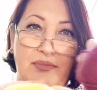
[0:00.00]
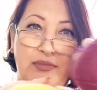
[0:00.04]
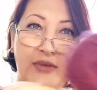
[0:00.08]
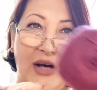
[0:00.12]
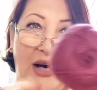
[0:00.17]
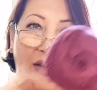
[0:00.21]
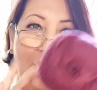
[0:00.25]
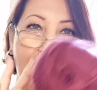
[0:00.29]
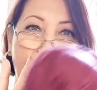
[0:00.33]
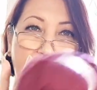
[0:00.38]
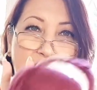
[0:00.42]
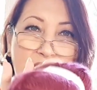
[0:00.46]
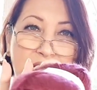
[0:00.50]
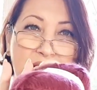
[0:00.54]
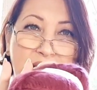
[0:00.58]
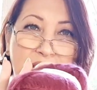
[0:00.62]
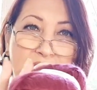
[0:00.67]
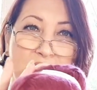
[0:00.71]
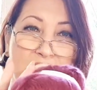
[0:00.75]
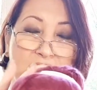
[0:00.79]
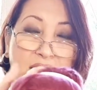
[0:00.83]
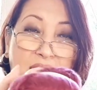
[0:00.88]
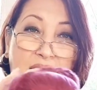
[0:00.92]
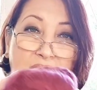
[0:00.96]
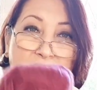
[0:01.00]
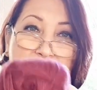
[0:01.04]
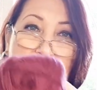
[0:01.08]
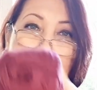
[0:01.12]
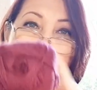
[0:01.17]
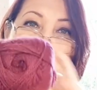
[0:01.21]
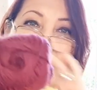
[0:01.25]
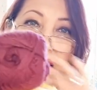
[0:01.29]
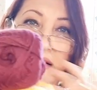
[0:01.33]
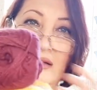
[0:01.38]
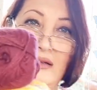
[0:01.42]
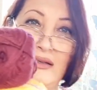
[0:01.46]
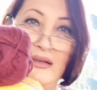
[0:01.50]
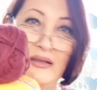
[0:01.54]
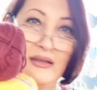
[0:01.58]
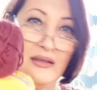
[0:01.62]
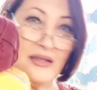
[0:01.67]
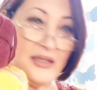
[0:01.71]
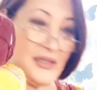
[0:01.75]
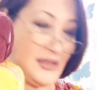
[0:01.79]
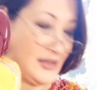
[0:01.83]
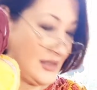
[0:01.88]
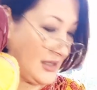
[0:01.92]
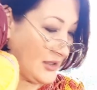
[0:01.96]
Oh, you can see that.
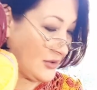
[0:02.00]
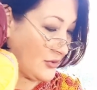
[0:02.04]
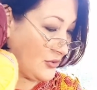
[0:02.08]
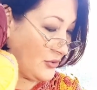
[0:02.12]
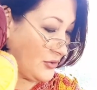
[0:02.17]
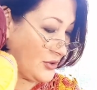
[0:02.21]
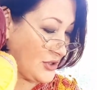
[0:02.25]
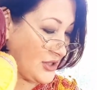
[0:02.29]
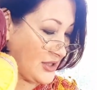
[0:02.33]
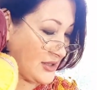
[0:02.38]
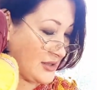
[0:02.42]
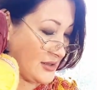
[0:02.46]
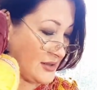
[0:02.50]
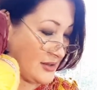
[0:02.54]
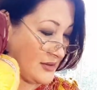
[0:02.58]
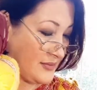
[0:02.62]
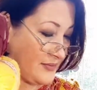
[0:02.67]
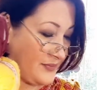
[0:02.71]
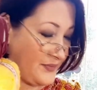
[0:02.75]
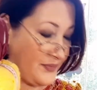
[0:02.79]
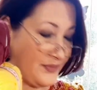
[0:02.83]
Isn't that gorgeous?